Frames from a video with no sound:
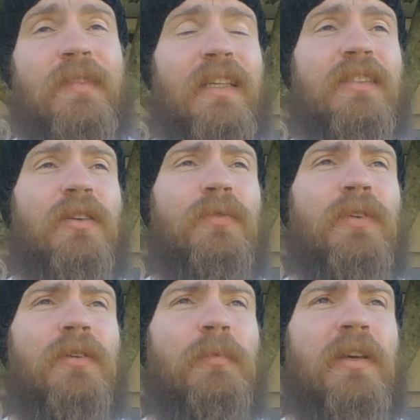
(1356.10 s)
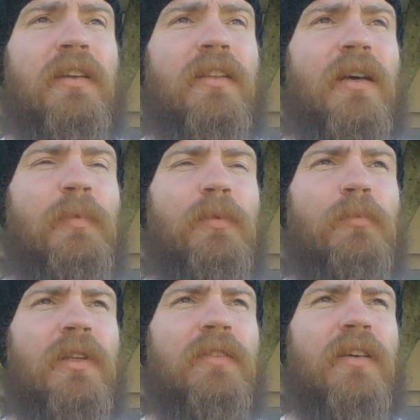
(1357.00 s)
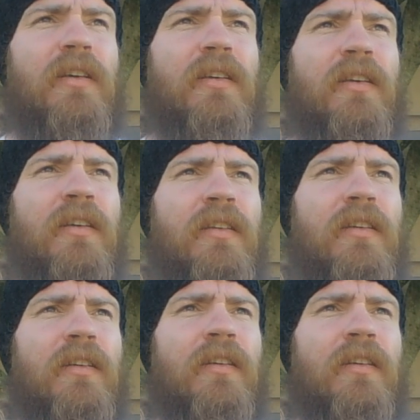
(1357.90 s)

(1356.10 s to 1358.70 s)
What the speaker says: That's how I felt, man. A lot of people believe that, and